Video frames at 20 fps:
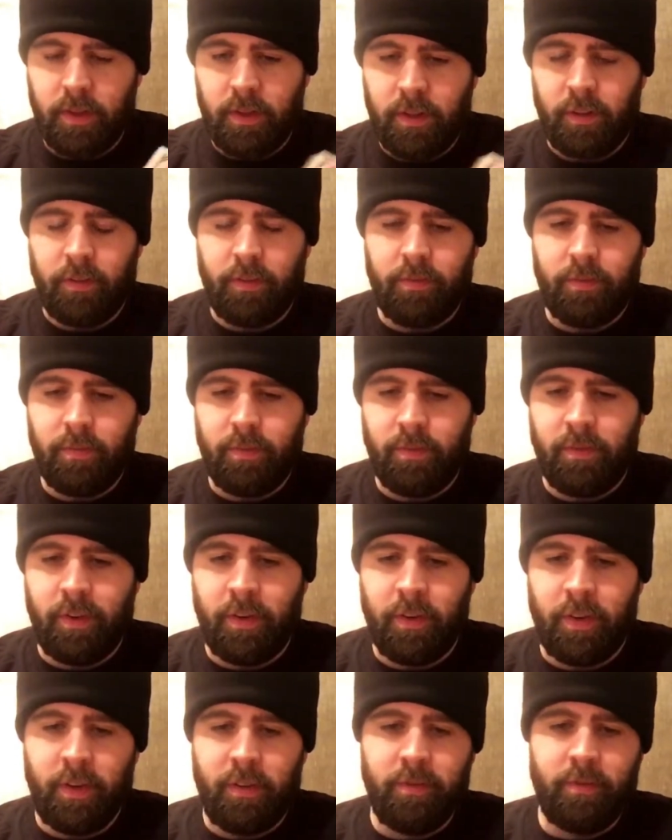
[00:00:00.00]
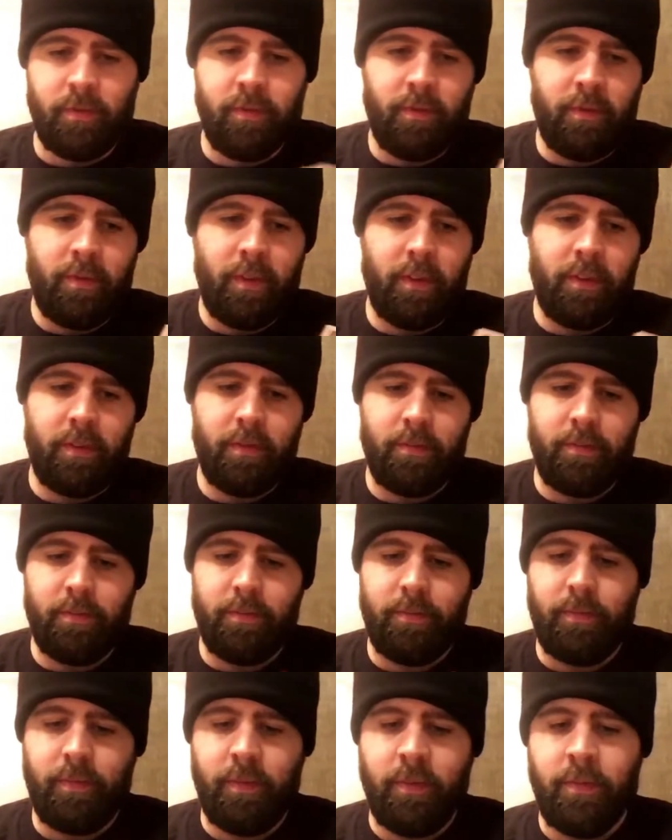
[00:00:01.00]
Just very very
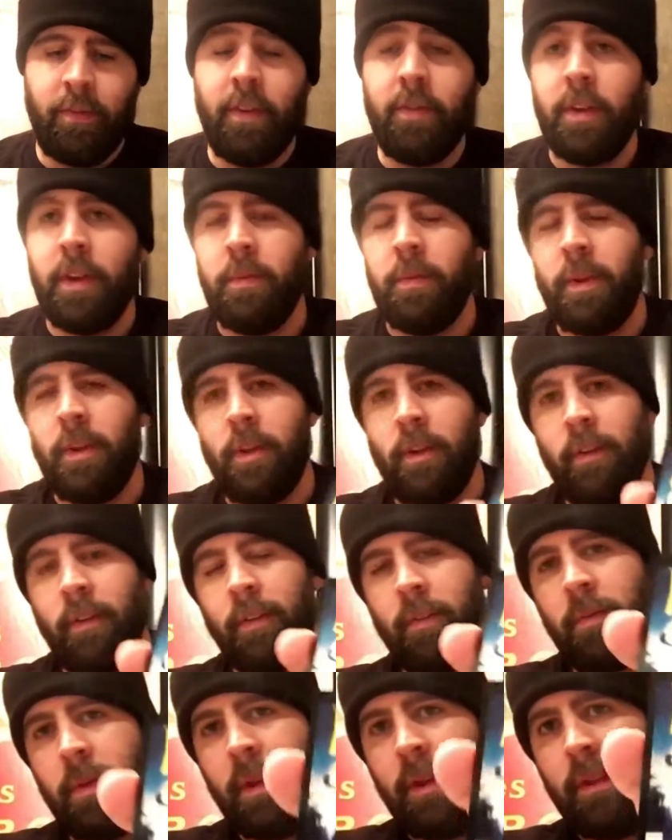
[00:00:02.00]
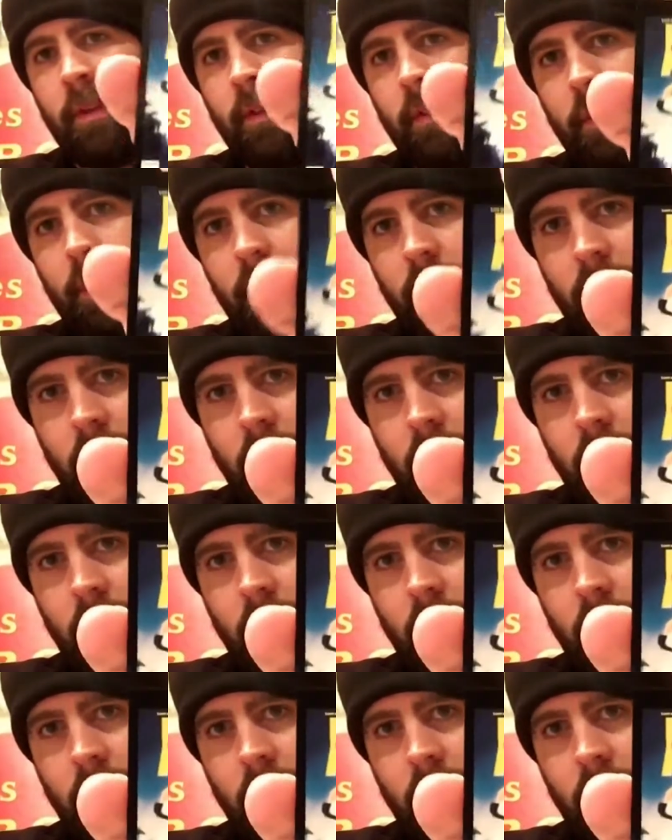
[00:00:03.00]
vivid images. I mean,